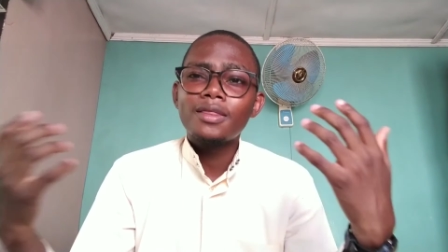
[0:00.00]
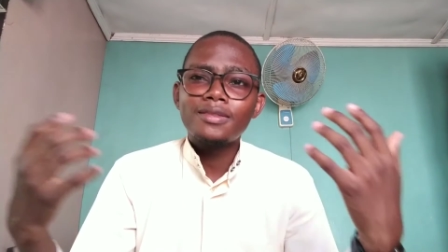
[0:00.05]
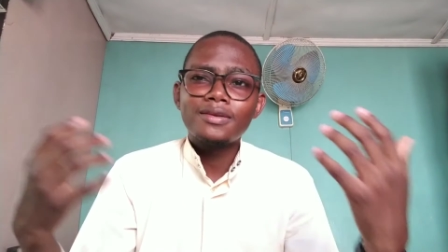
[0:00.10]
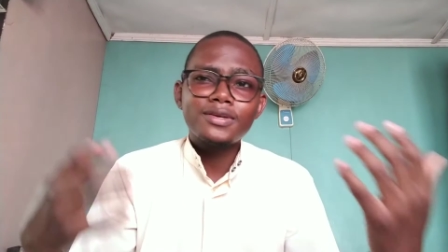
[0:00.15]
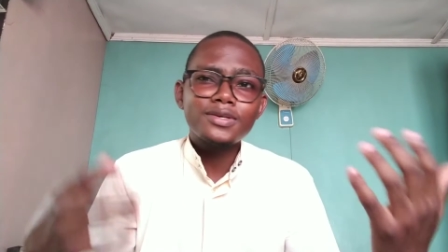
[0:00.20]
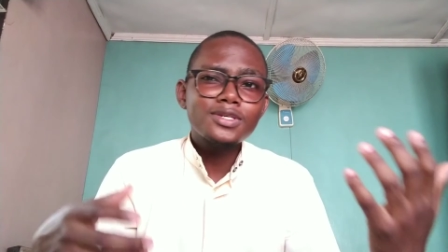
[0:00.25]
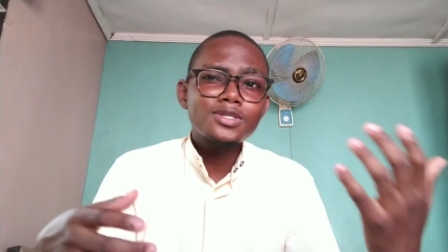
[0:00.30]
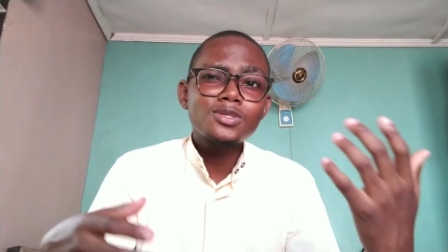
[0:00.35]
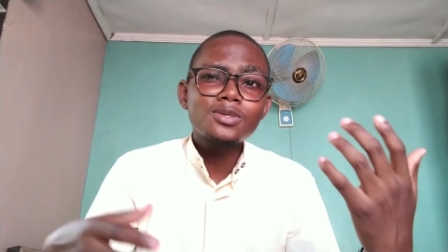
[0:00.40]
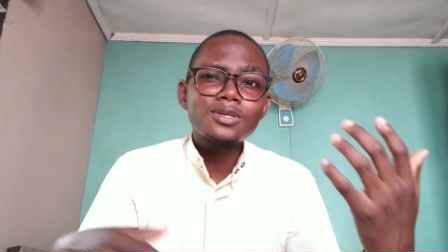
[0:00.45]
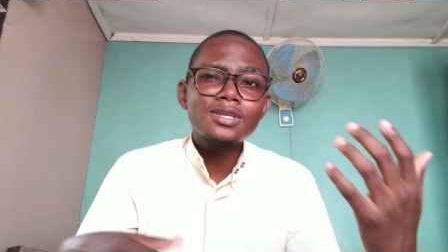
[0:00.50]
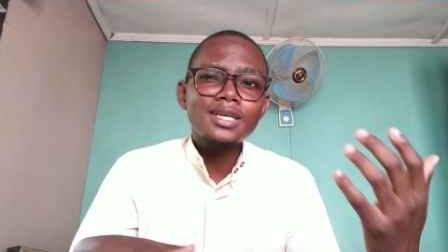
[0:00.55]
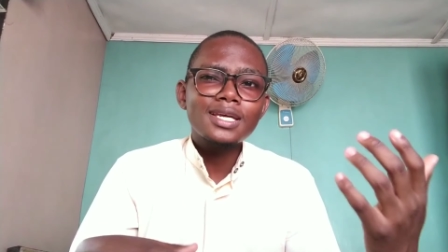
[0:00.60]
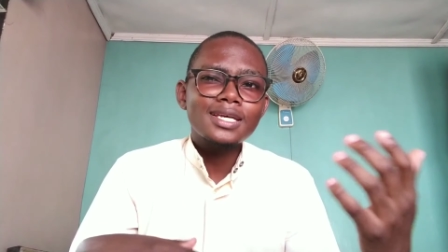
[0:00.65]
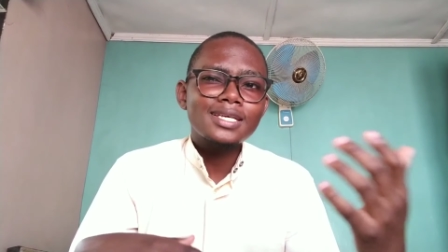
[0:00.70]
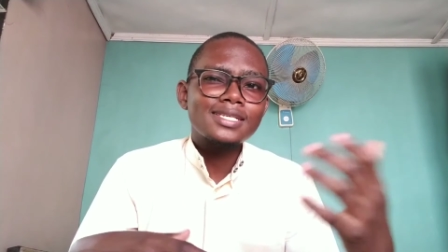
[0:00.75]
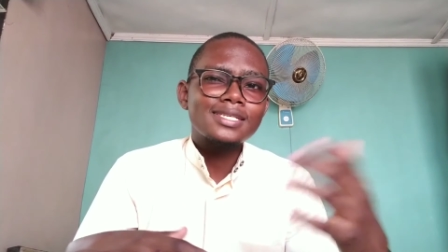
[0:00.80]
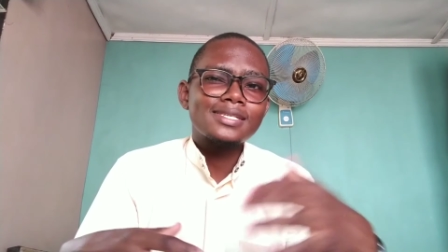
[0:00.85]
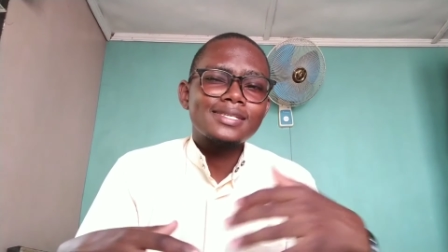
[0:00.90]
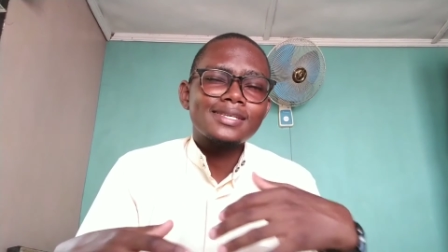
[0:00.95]
The reason
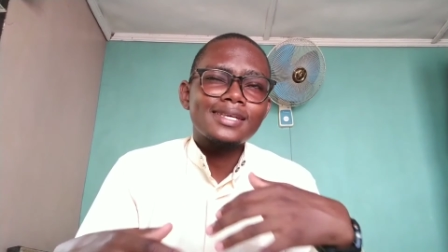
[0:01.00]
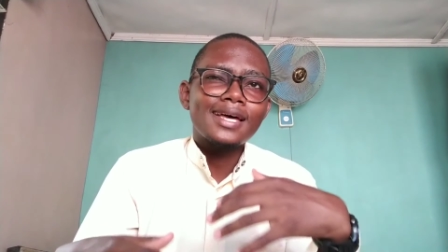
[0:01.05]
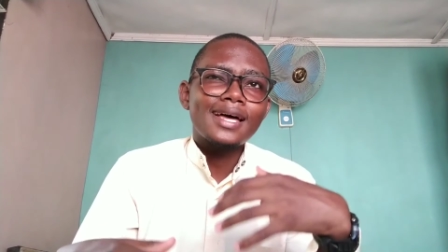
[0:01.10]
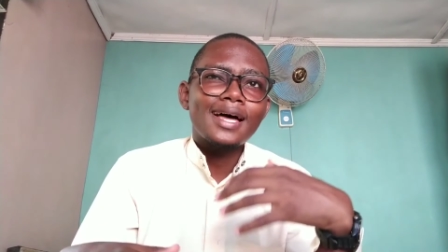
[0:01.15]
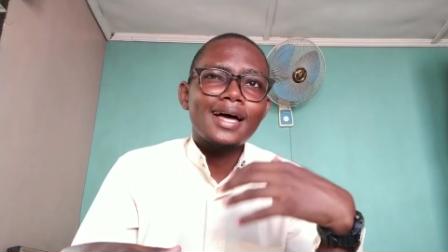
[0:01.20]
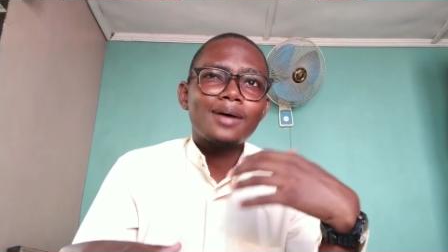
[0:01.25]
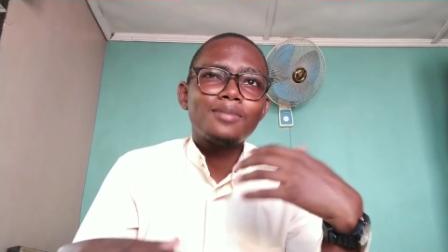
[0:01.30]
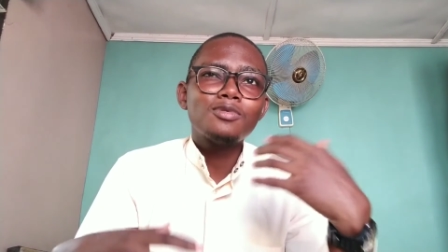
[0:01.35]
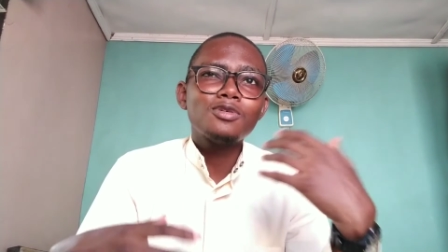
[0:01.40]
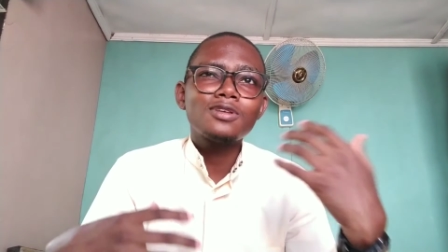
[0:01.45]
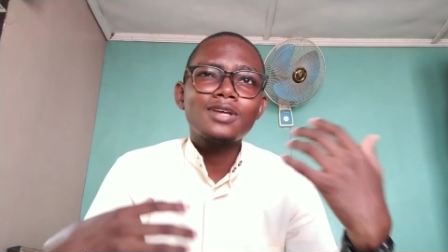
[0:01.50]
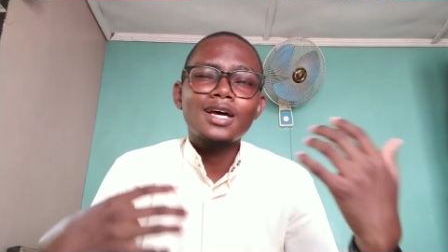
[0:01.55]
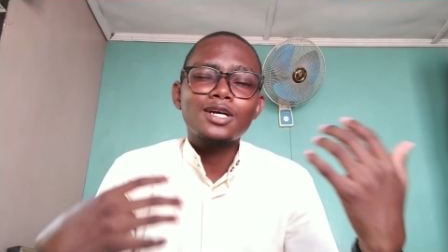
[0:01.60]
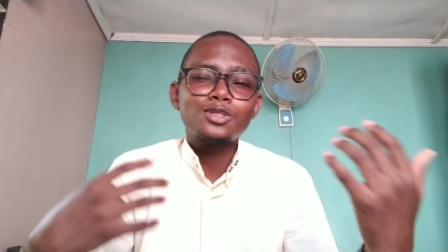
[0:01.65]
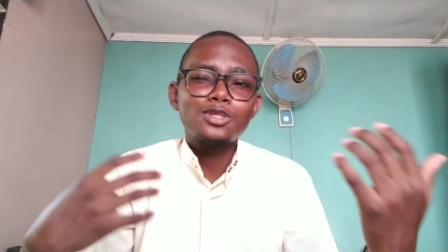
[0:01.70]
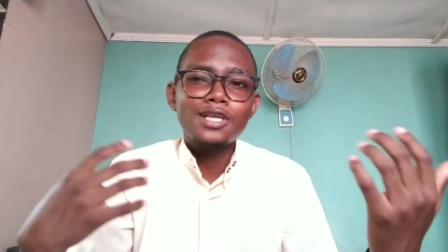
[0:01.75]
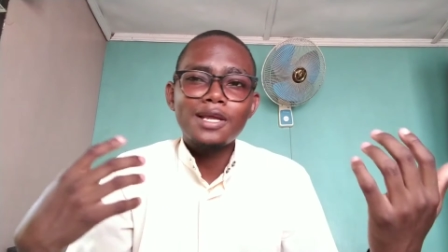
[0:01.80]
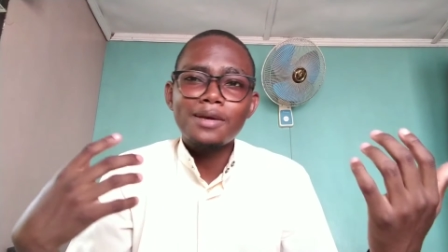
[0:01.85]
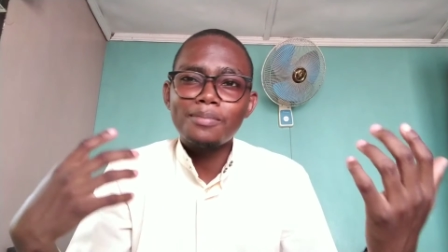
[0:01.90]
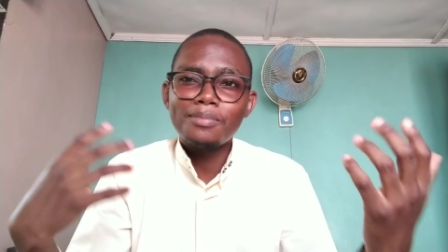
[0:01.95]
is, I'm not
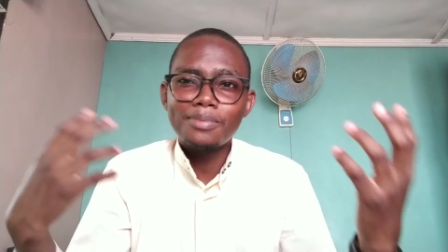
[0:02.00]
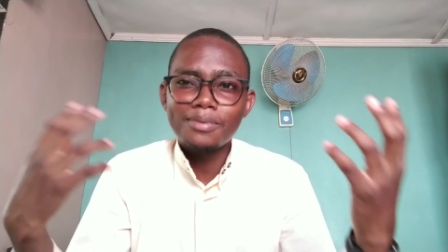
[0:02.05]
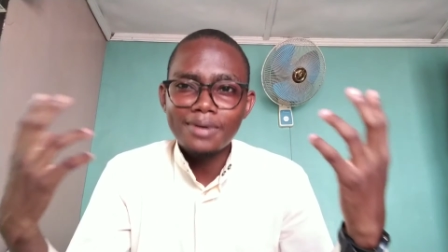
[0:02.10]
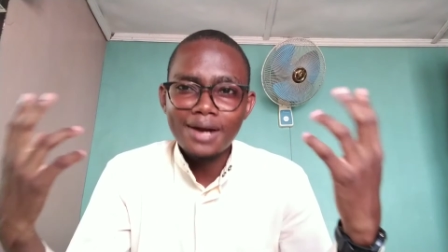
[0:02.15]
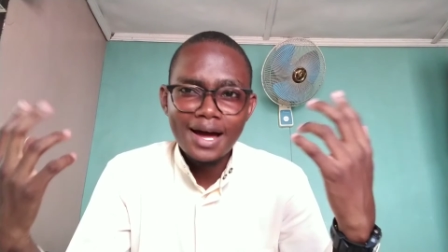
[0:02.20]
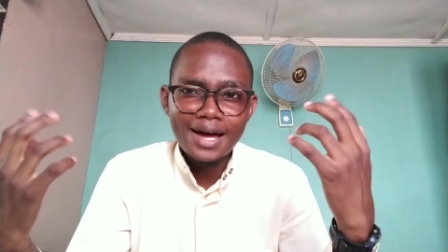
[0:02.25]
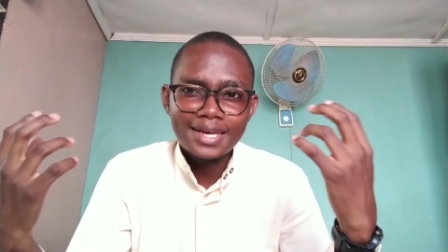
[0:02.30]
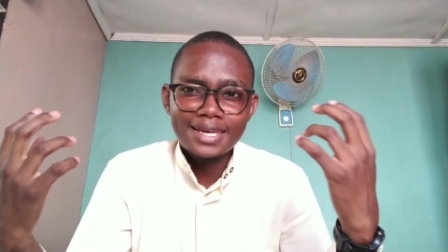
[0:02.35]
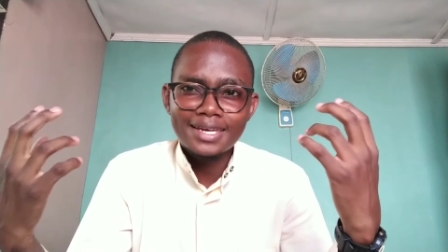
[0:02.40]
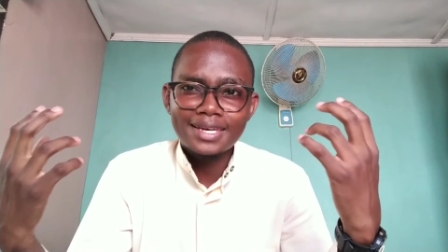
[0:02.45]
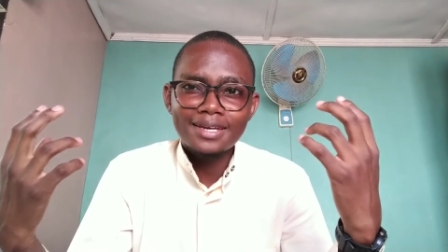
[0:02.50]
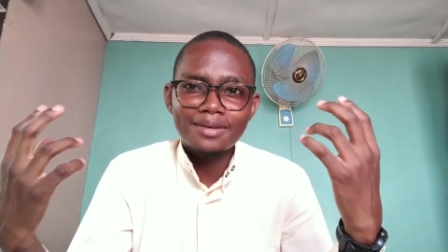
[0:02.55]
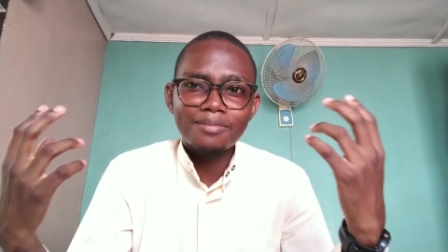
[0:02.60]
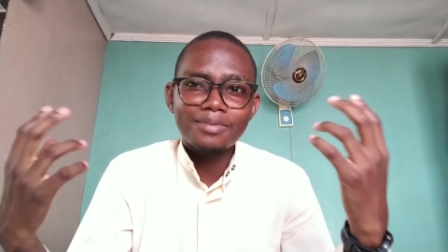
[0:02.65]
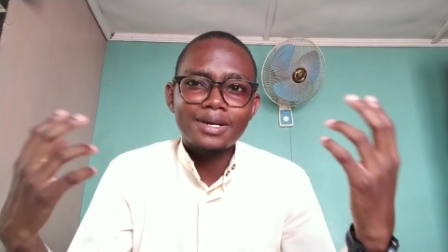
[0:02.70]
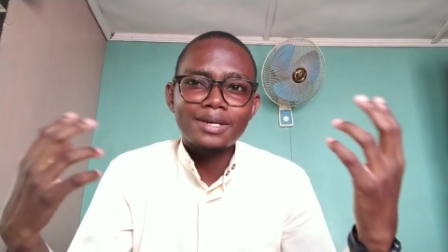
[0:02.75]
actually bragging,